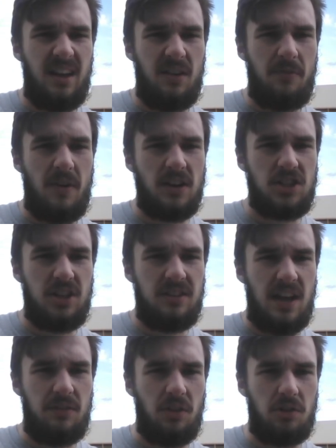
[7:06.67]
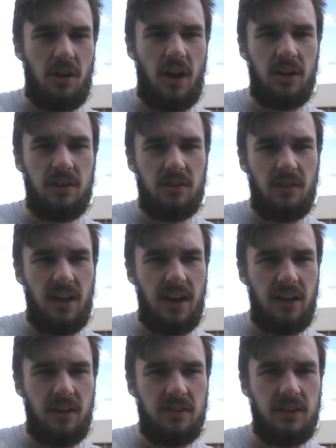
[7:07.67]
Functions have a little
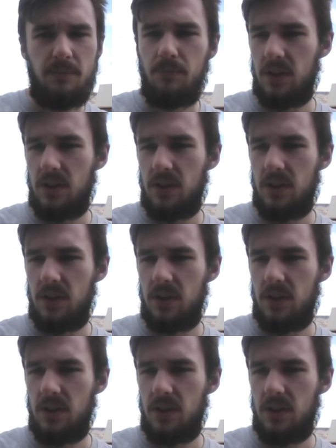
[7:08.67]
underline on them.